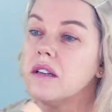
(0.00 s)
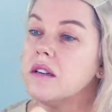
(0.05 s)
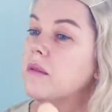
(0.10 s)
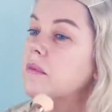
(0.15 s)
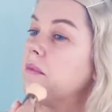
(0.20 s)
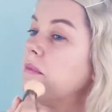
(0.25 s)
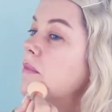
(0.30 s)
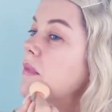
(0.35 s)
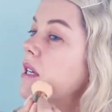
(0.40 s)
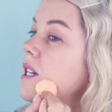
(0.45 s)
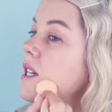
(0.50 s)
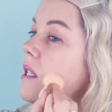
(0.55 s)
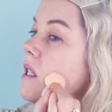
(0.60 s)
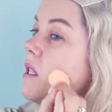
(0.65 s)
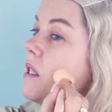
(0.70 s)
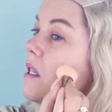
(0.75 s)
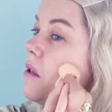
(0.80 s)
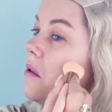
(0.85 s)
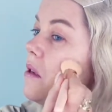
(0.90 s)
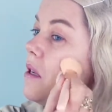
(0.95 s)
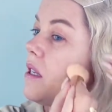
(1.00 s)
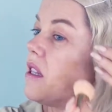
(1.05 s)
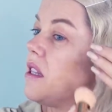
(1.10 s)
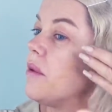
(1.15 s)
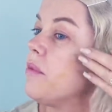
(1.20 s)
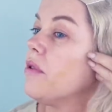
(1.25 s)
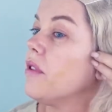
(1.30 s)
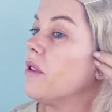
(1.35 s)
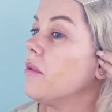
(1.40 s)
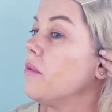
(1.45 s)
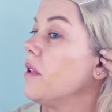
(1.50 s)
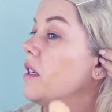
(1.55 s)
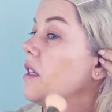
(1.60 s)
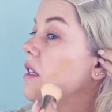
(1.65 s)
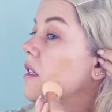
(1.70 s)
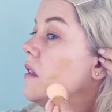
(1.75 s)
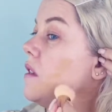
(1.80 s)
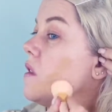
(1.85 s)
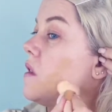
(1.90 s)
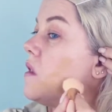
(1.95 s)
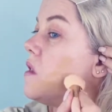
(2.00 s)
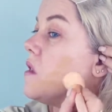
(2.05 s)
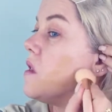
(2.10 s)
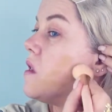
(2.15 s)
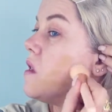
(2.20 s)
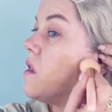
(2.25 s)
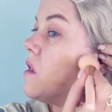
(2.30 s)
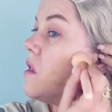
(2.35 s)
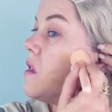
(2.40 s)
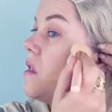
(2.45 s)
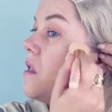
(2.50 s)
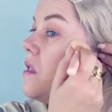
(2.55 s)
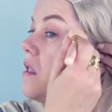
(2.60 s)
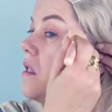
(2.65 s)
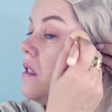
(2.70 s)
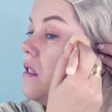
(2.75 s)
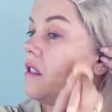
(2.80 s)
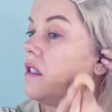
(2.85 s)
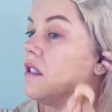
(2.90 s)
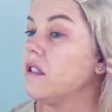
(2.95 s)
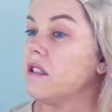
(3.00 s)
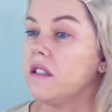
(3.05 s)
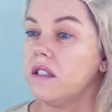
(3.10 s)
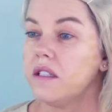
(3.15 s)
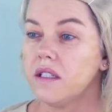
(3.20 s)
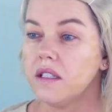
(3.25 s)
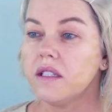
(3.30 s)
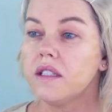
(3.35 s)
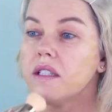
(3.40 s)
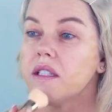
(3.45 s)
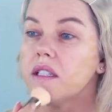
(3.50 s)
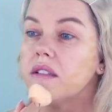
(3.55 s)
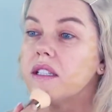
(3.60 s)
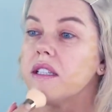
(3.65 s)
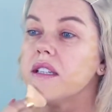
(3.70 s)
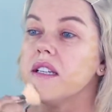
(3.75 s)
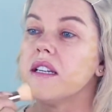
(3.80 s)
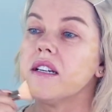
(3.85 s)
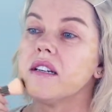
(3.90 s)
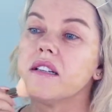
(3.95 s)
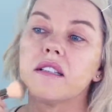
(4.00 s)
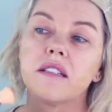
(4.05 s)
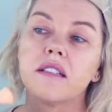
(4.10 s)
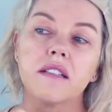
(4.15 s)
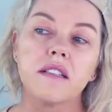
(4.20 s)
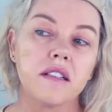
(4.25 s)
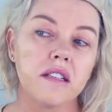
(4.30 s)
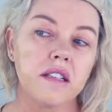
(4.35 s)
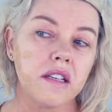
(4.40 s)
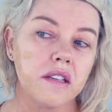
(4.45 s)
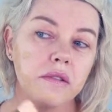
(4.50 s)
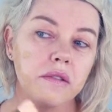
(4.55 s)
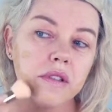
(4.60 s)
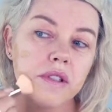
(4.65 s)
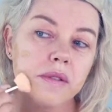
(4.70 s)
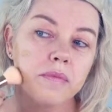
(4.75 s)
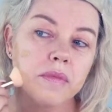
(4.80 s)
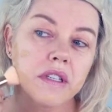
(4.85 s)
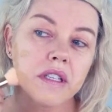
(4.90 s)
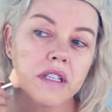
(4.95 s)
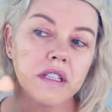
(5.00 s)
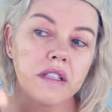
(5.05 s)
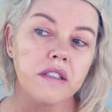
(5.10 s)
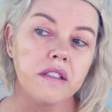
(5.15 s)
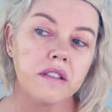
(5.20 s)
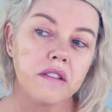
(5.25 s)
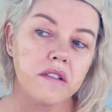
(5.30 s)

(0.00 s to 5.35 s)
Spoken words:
mainly around the perimeter, just to see how it's going to go with the